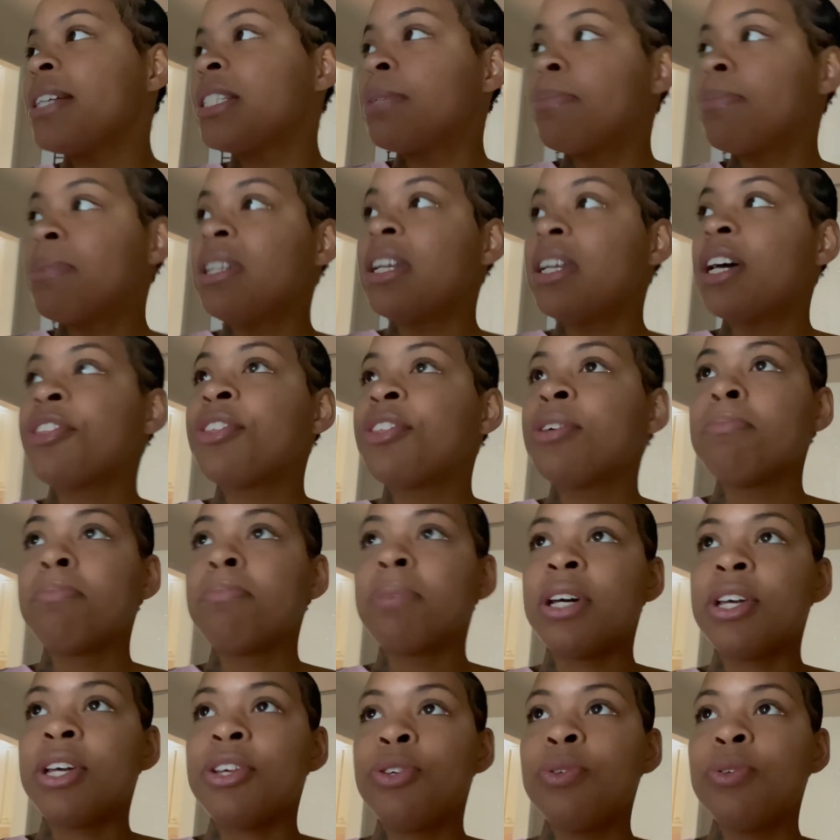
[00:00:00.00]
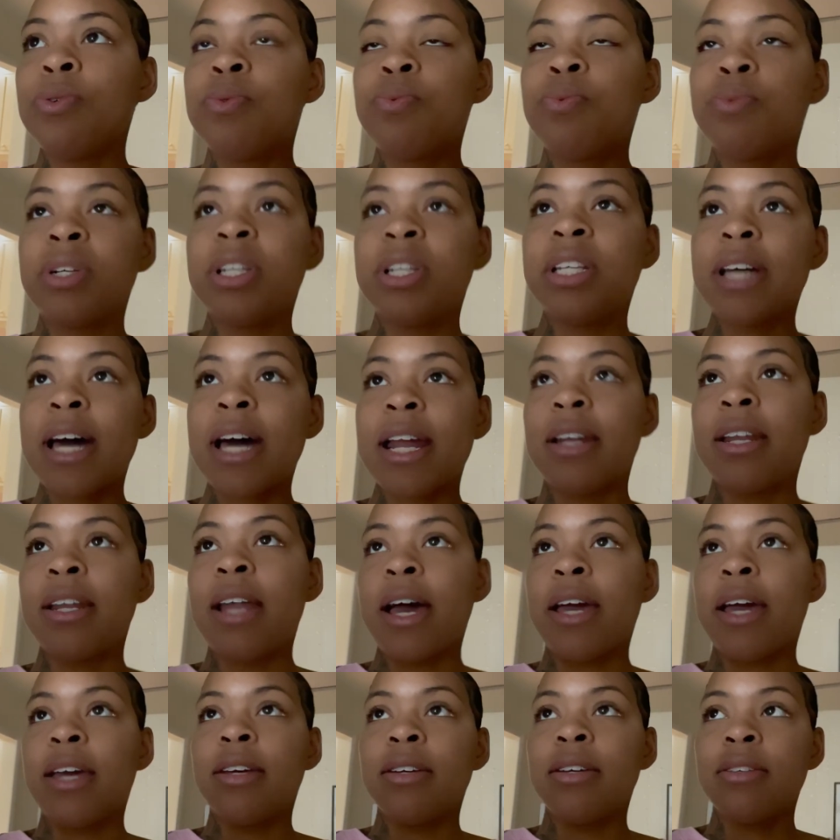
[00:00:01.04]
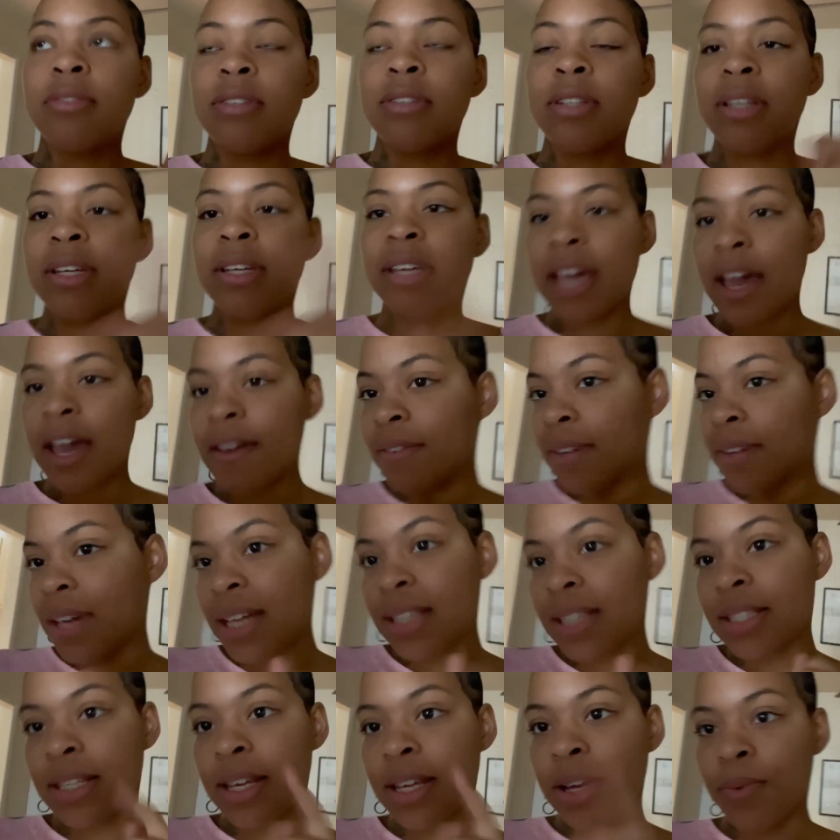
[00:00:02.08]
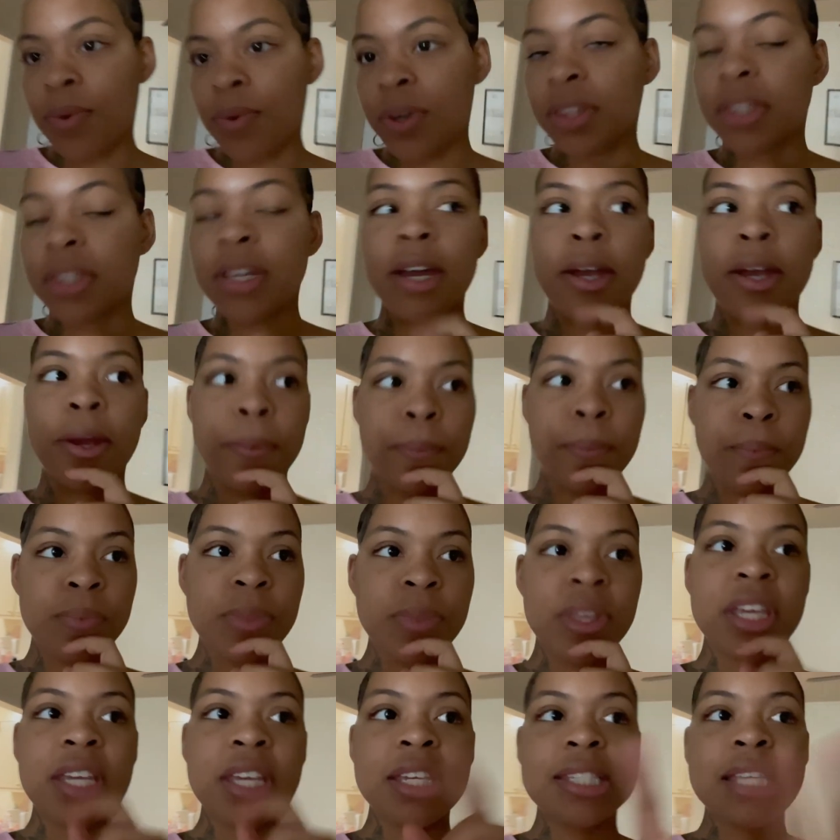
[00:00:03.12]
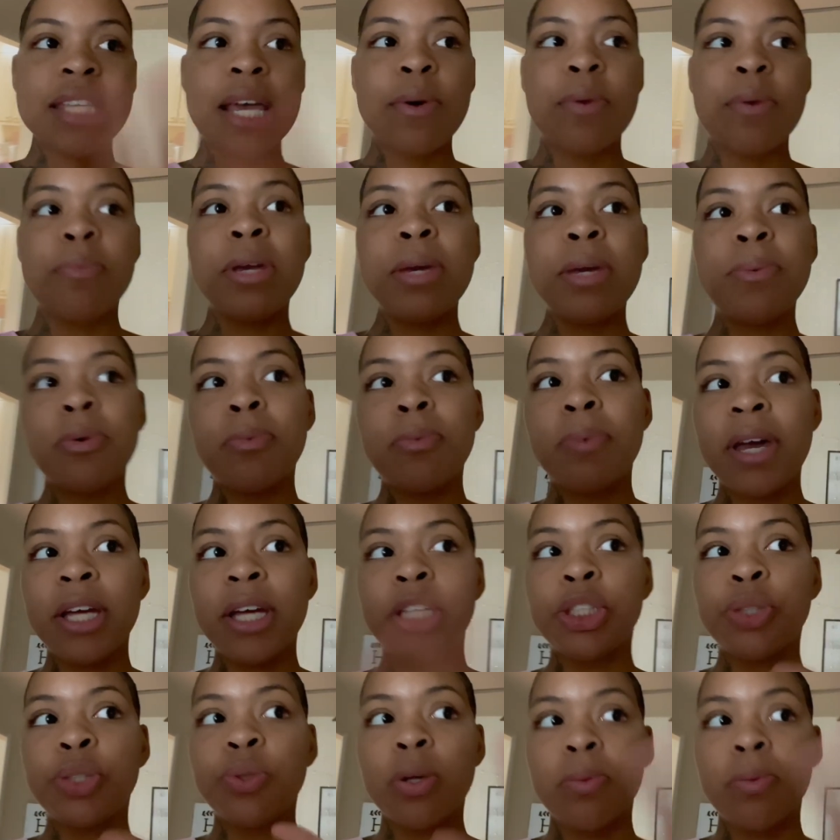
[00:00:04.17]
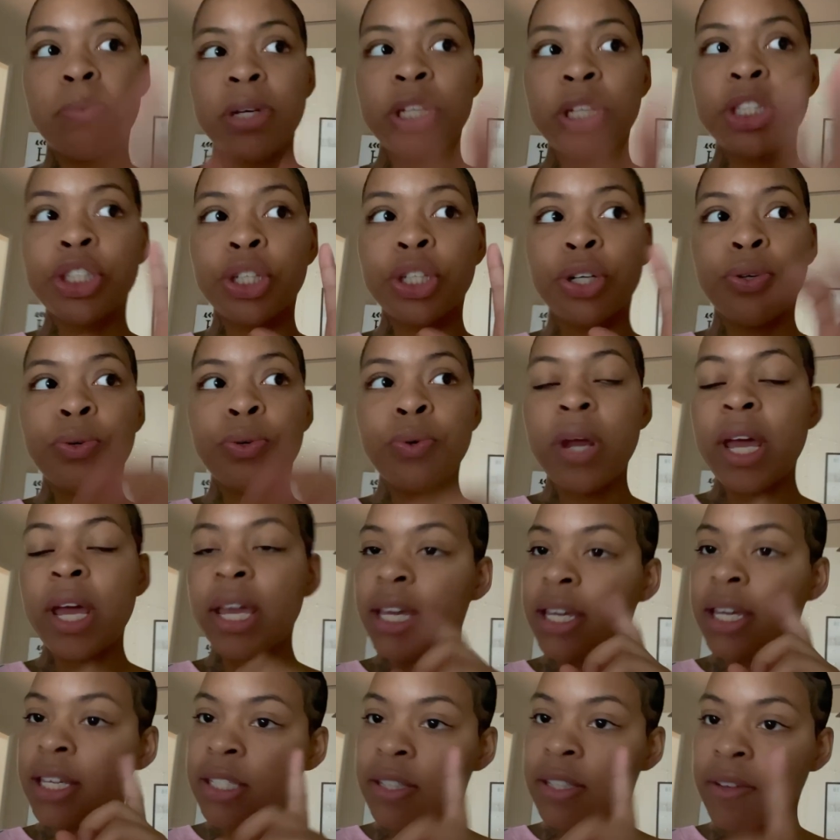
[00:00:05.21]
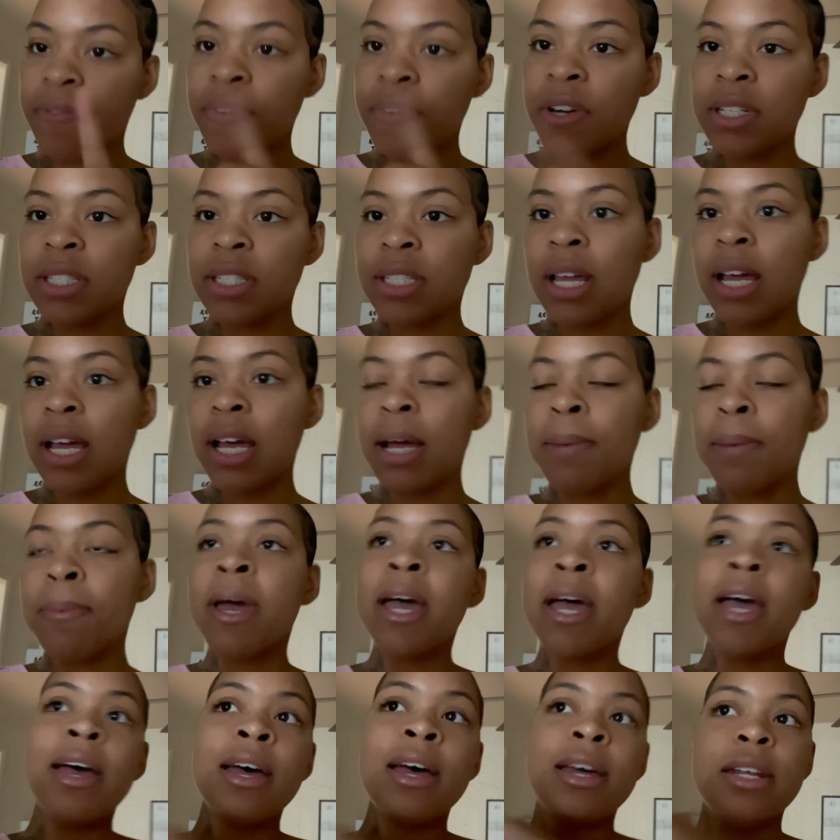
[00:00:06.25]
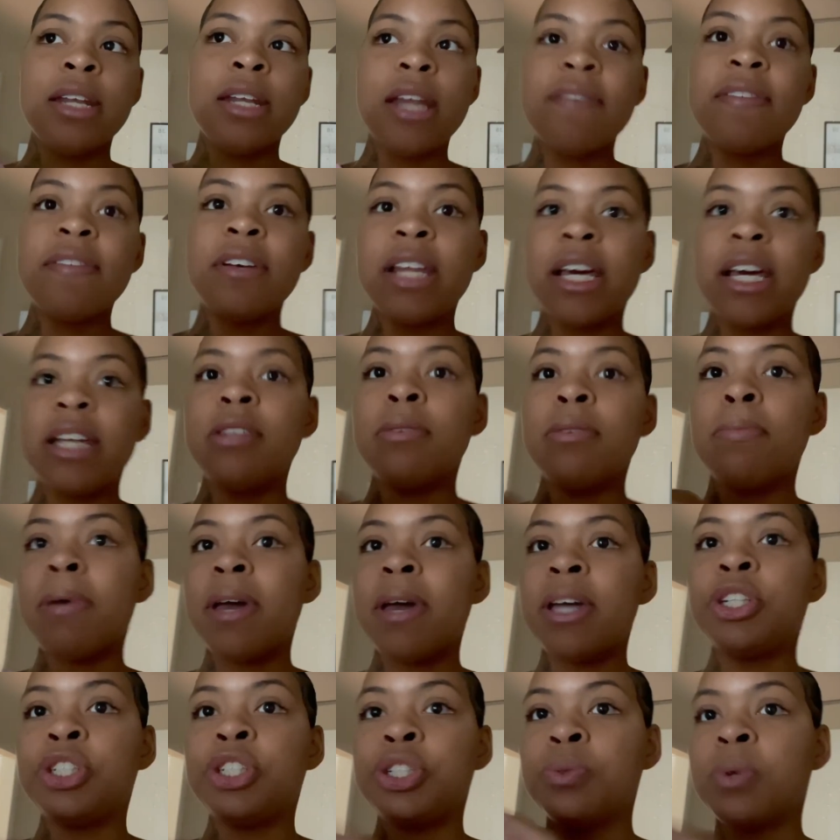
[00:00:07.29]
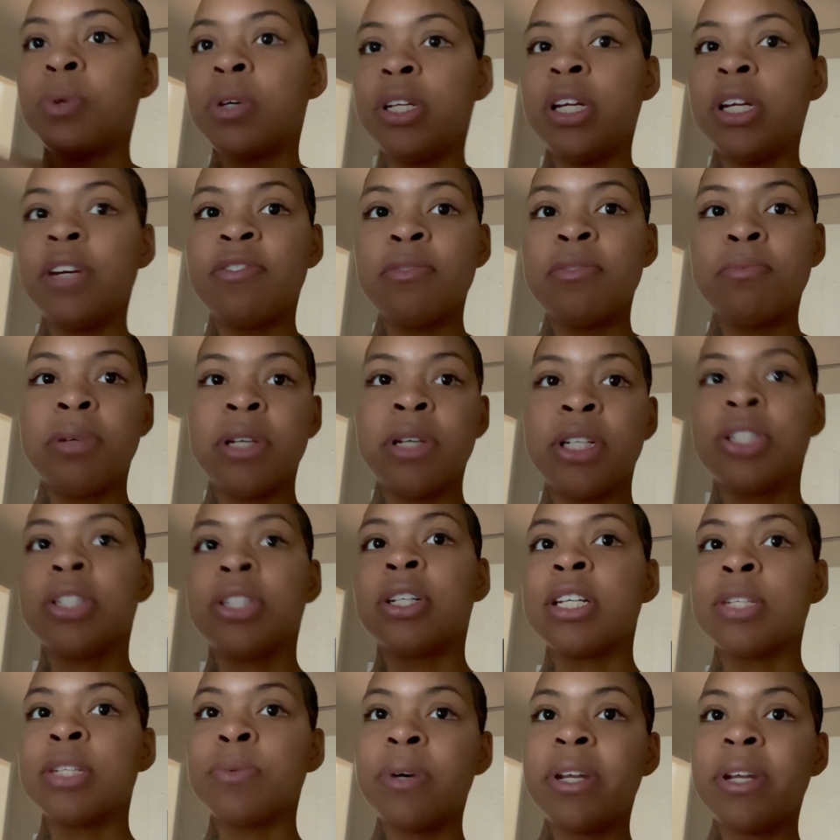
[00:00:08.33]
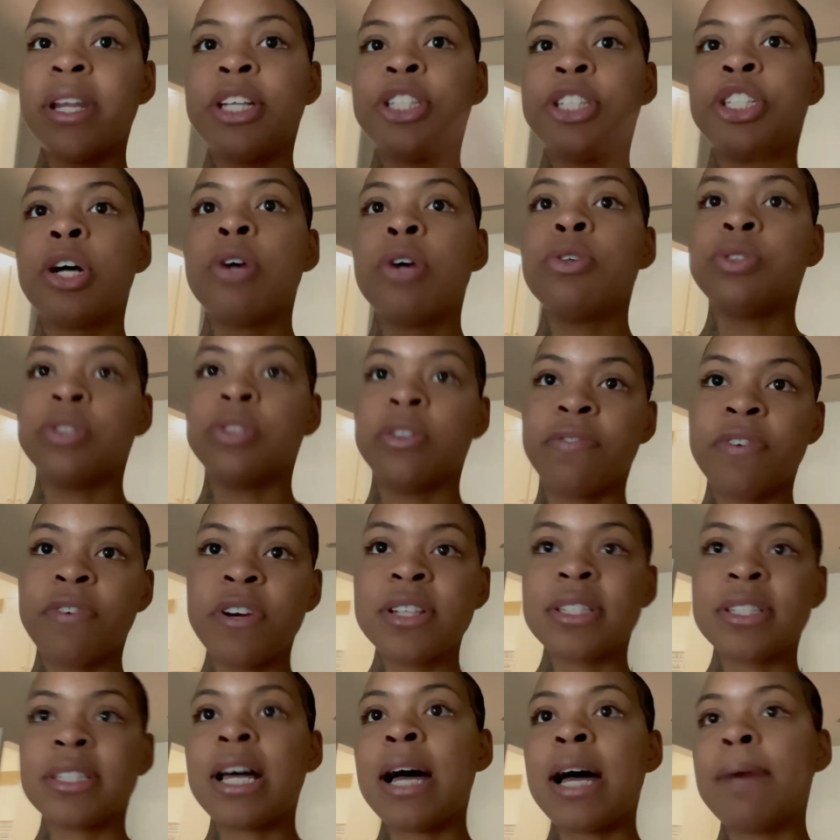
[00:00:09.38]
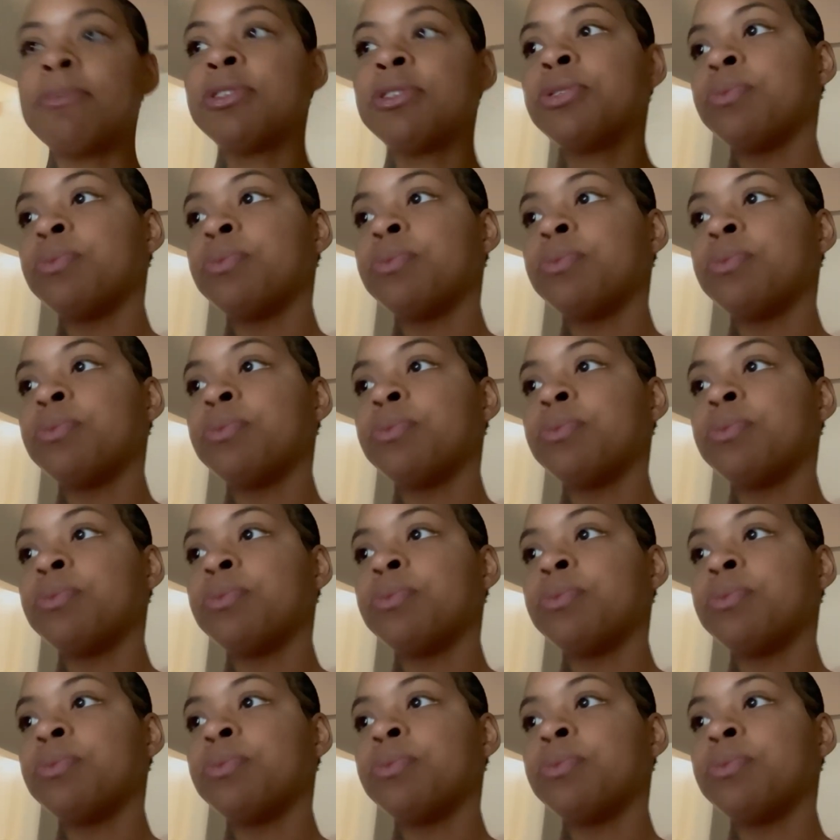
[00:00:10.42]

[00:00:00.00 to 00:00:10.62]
them or nothing, but you really gotta, like, Kevin Gates said one thing. He said when people paint you a picture of who they is the first time, never let them paint you a different picture, because what they showed you the first time is